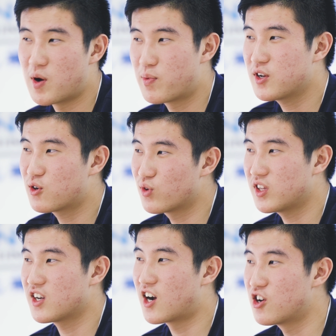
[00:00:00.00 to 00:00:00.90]
But Pinnacle
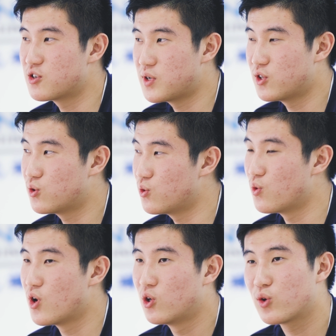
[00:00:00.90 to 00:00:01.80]
really encouraged me
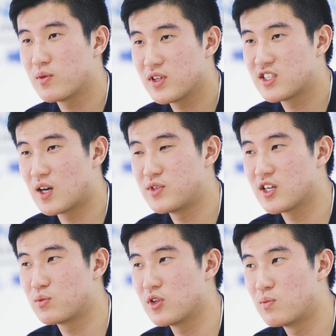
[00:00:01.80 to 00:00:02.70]
to look at all these
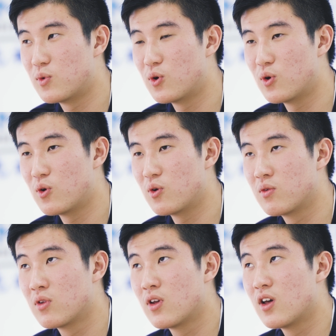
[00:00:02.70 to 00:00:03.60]
subjects with a more
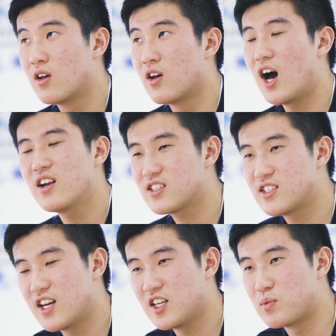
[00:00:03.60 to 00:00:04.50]

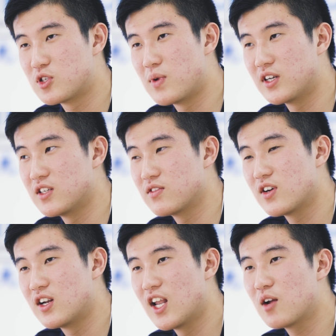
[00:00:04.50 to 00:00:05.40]
understanding perspective
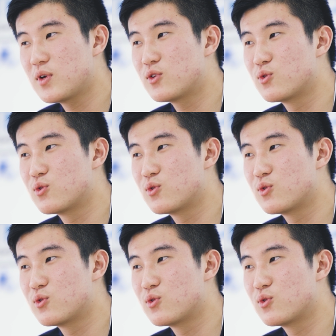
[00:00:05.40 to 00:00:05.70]
and allowed me